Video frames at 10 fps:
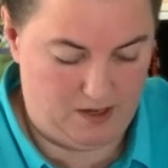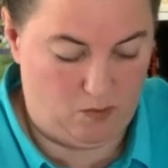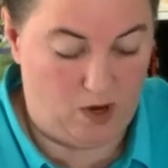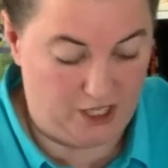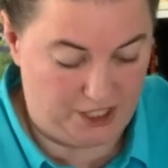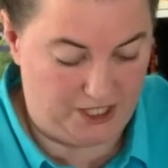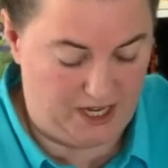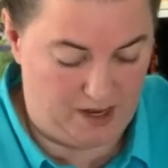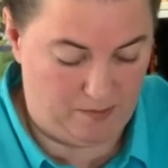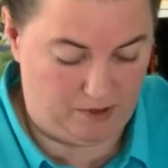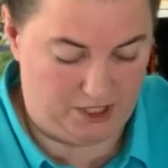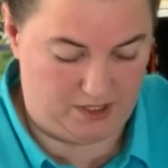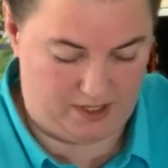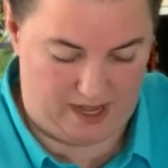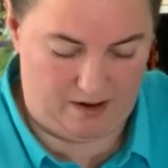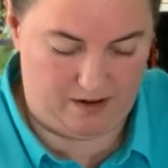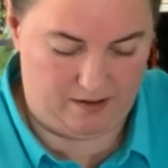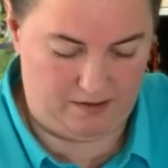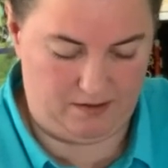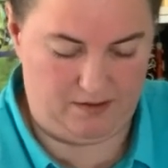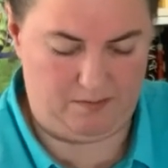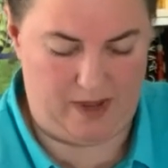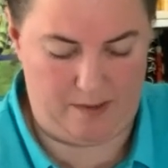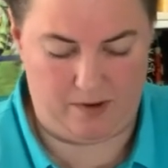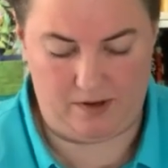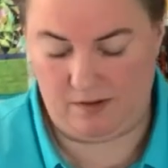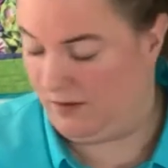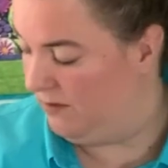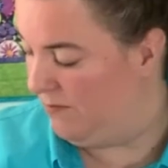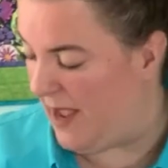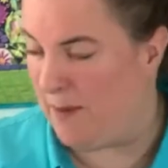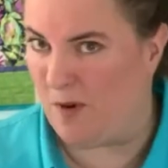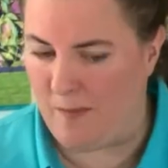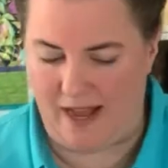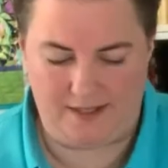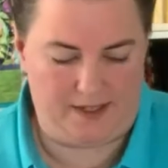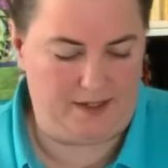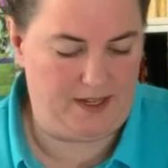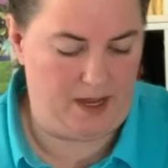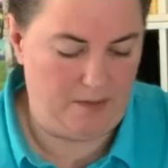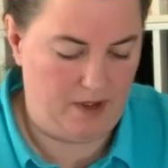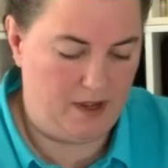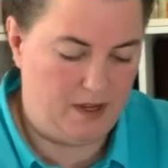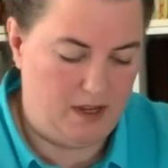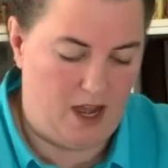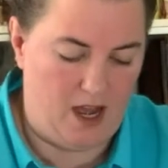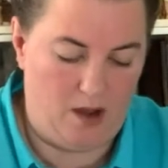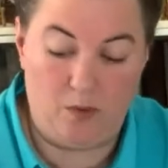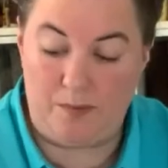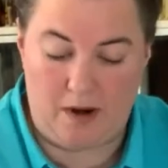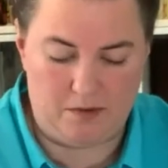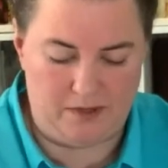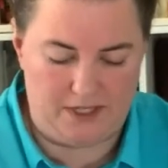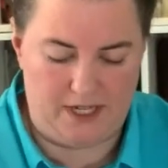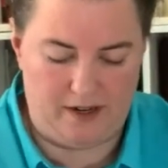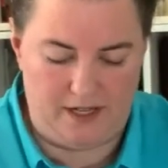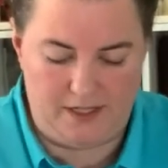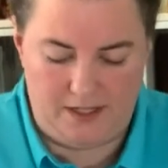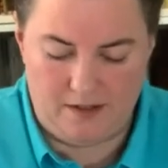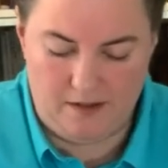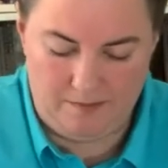Washi tape, which is that paper masking tape, would probably tear easier